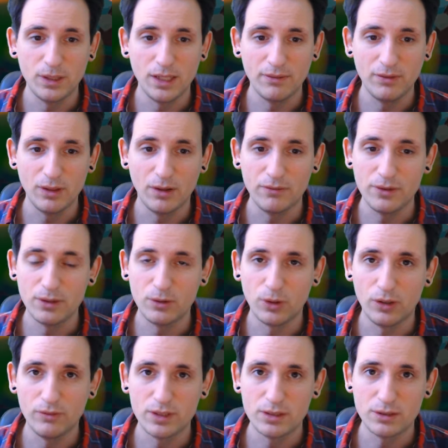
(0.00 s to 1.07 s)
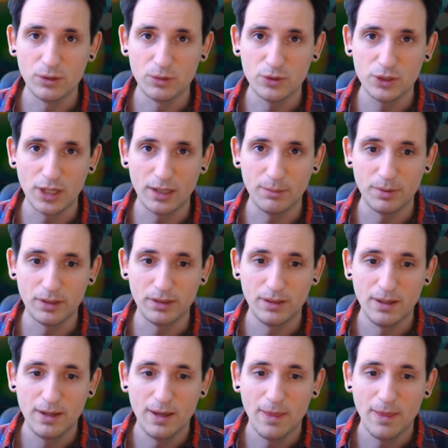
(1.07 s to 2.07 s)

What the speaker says: level of the tol'vir Stoneshaper,